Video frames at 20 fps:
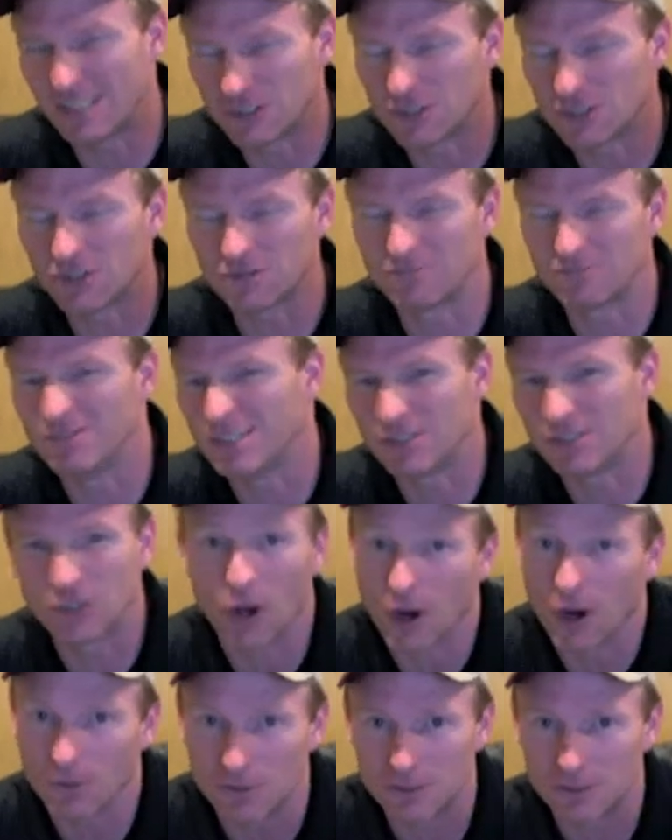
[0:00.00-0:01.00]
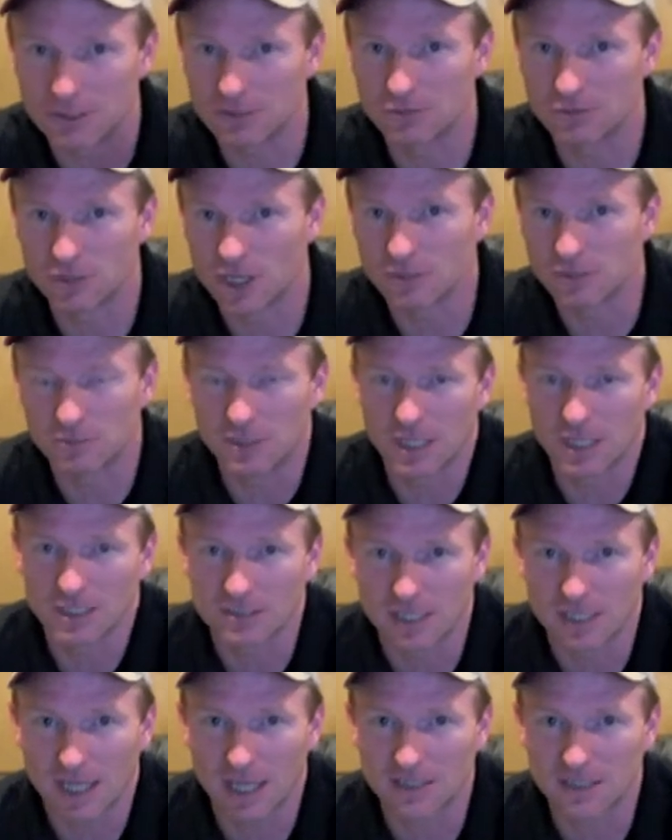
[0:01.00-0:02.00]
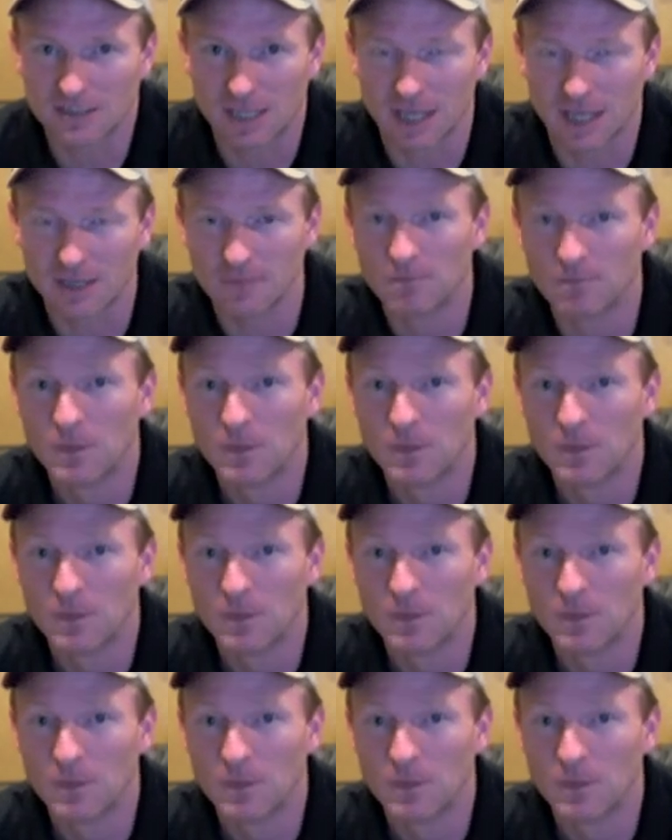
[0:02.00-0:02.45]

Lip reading: It's garbage. It drives me nuts. I can't stand it.